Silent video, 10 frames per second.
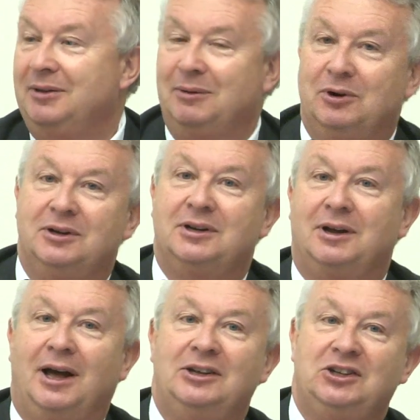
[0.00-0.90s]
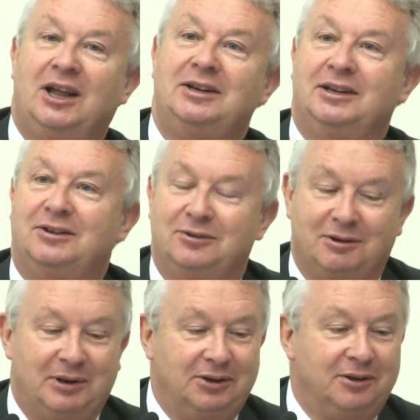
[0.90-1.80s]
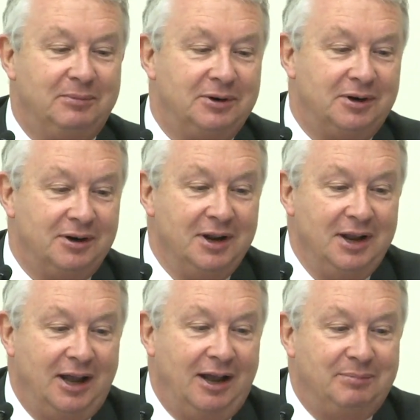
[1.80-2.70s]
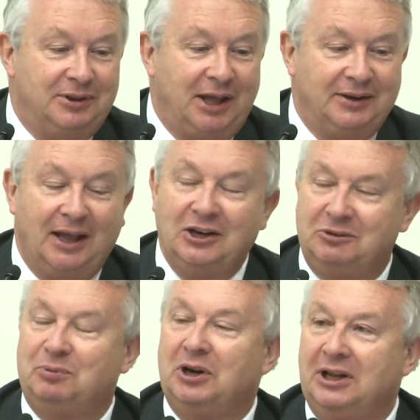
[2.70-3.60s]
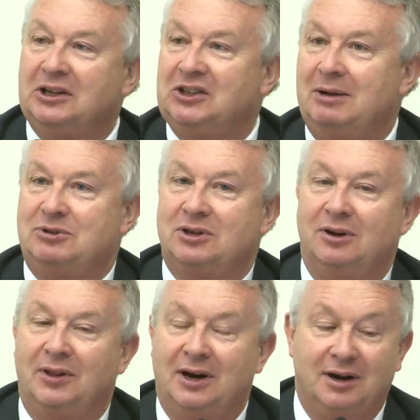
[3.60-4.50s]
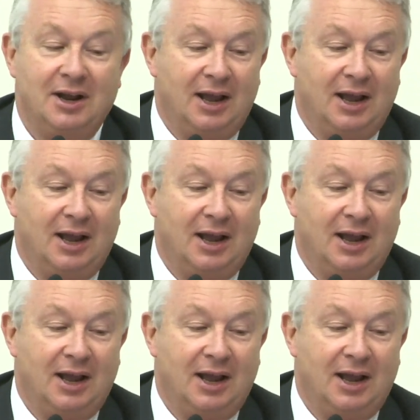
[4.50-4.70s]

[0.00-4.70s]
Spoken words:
They weren't Icelandic who committed the murder, but that is pretty exceptional there.